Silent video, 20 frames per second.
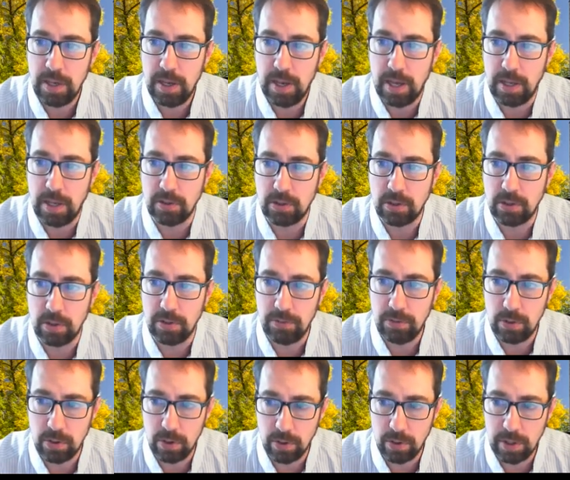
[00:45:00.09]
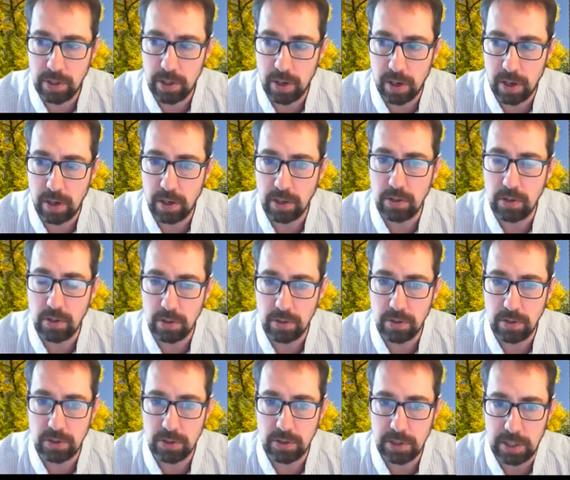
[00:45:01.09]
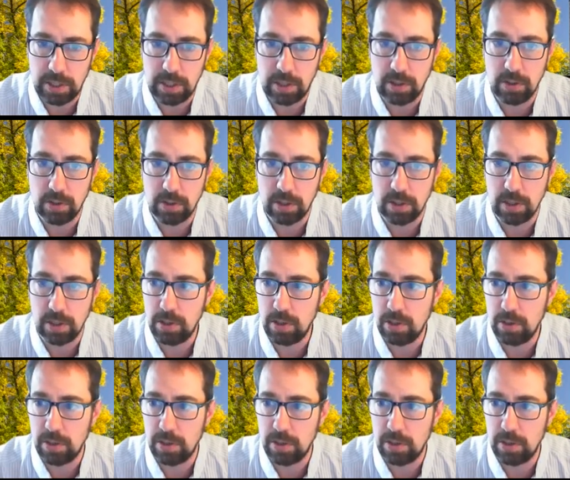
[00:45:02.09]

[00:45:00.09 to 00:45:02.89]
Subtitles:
And so if you know the R, you know the C, you're going to know